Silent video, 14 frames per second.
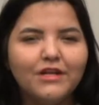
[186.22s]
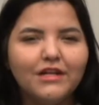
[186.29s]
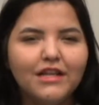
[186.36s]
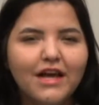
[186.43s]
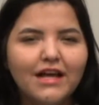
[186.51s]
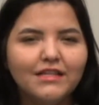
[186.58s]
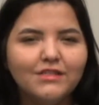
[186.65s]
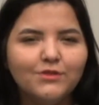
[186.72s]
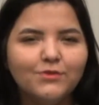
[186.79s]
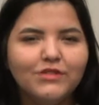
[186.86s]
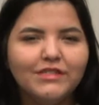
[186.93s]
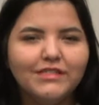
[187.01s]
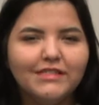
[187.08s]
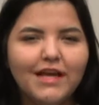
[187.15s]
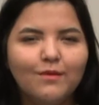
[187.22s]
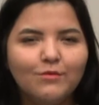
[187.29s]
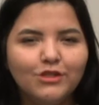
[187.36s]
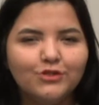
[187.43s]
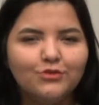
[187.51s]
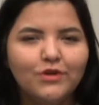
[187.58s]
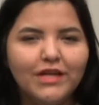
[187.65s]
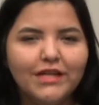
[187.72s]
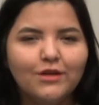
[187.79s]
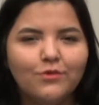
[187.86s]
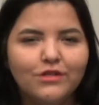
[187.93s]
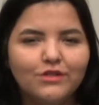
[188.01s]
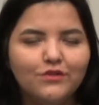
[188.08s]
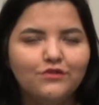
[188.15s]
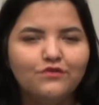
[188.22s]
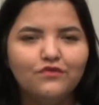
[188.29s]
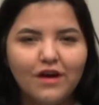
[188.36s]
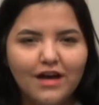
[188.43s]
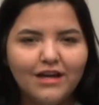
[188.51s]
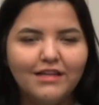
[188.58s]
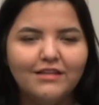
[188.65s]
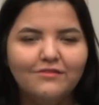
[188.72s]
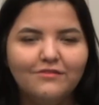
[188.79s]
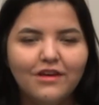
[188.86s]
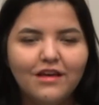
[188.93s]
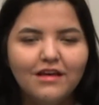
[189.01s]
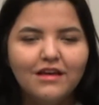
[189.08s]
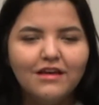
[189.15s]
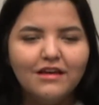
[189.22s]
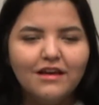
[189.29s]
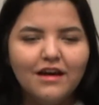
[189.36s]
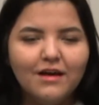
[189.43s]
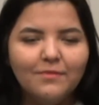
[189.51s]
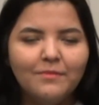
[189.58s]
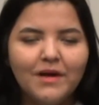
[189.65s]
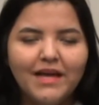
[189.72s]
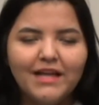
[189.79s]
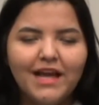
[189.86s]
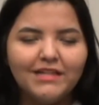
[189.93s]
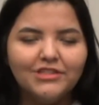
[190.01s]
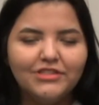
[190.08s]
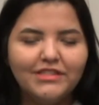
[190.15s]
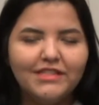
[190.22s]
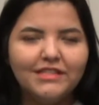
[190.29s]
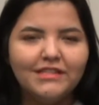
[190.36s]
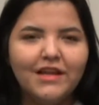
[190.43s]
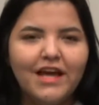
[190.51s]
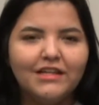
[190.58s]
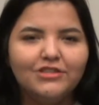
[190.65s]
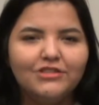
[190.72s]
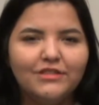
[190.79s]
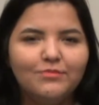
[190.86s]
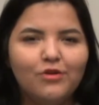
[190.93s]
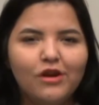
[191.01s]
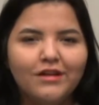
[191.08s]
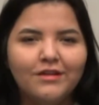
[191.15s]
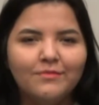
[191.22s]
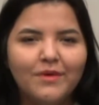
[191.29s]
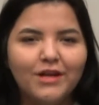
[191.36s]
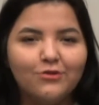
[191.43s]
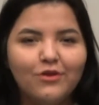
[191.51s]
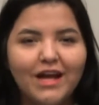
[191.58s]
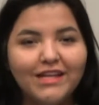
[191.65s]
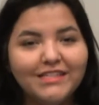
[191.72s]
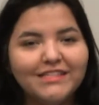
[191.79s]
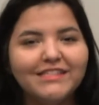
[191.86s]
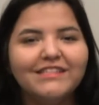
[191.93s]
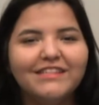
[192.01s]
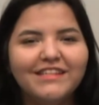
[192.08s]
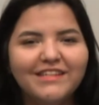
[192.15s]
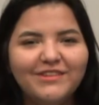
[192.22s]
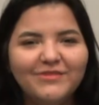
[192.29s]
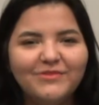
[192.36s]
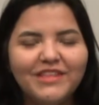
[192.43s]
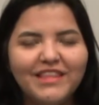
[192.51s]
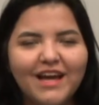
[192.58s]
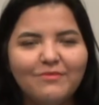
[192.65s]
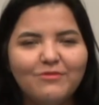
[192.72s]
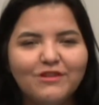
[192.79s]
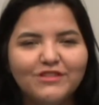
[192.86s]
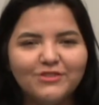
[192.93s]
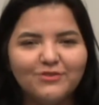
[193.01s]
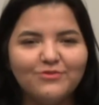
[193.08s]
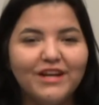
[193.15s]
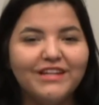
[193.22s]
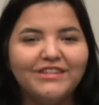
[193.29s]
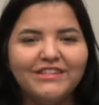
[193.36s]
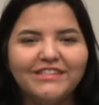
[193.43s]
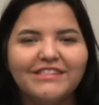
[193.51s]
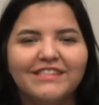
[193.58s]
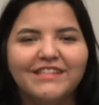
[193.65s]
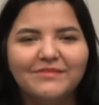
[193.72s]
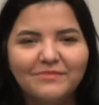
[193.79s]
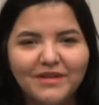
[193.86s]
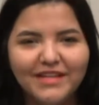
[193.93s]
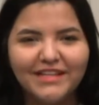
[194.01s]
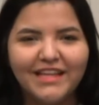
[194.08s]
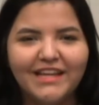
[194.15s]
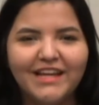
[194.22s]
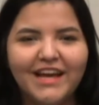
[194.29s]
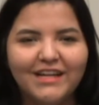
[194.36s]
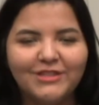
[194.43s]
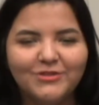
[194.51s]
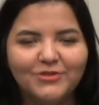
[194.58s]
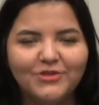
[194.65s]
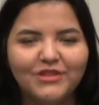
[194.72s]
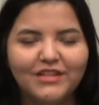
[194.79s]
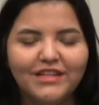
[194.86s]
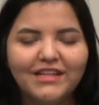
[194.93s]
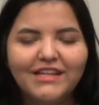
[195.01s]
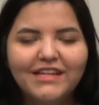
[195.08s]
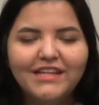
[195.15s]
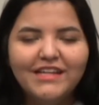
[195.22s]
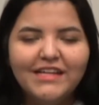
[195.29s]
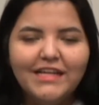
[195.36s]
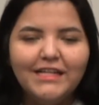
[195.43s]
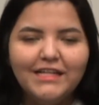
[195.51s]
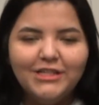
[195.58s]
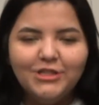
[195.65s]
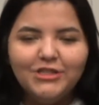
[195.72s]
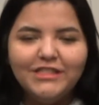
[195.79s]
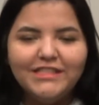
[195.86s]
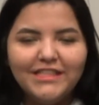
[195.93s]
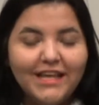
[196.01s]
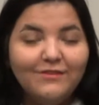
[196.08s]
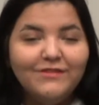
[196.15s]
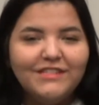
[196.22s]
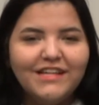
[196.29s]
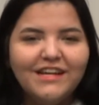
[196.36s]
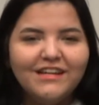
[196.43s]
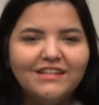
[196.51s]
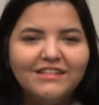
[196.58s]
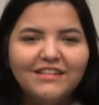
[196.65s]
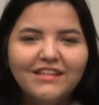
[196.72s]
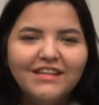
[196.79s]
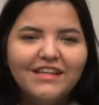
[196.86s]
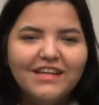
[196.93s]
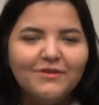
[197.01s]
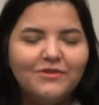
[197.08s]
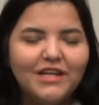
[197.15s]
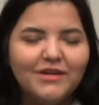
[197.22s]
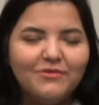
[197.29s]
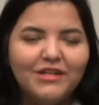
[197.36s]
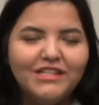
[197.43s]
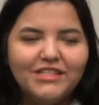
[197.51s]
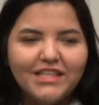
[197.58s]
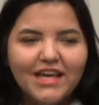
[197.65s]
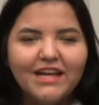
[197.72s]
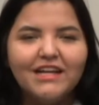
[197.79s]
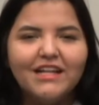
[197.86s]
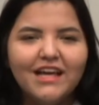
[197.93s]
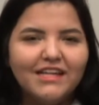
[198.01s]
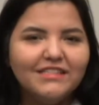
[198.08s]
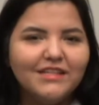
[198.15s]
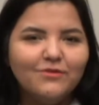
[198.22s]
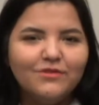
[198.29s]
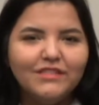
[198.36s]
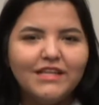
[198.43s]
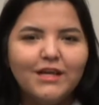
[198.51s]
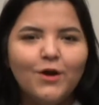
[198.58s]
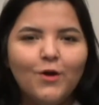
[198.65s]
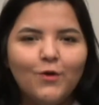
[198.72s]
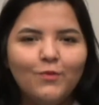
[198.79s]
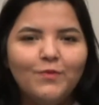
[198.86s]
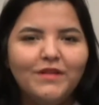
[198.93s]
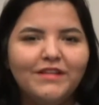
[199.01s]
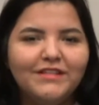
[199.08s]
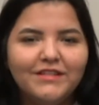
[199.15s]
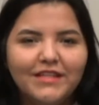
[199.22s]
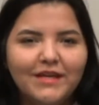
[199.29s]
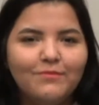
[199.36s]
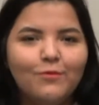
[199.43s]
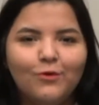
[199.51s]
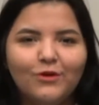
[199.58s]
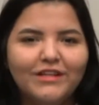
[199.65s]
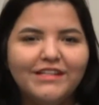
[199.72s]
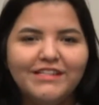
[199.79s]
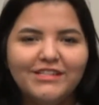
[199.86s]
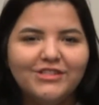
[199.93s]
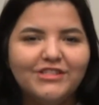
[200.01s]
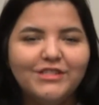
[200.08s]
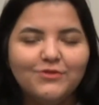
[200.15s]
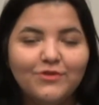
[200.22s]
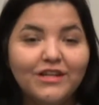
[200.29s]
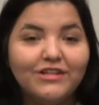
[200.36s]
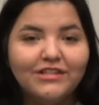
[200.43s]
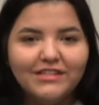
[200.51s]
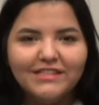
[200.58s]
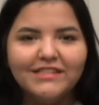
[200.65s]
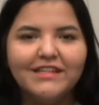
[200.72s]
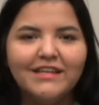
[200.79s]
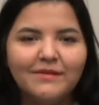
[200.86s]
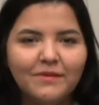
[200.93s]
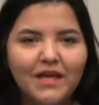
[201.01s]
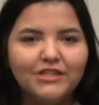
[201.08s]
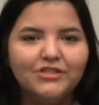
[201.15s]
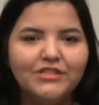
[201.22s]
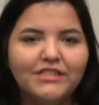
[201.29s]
class was Aboriginal Writing 125. I actually didn't broaden my horizon with Aboriginal writers in my actual Indigenous lifestyle. And when I went into that class, I was open to more Indigenous writers, and it actually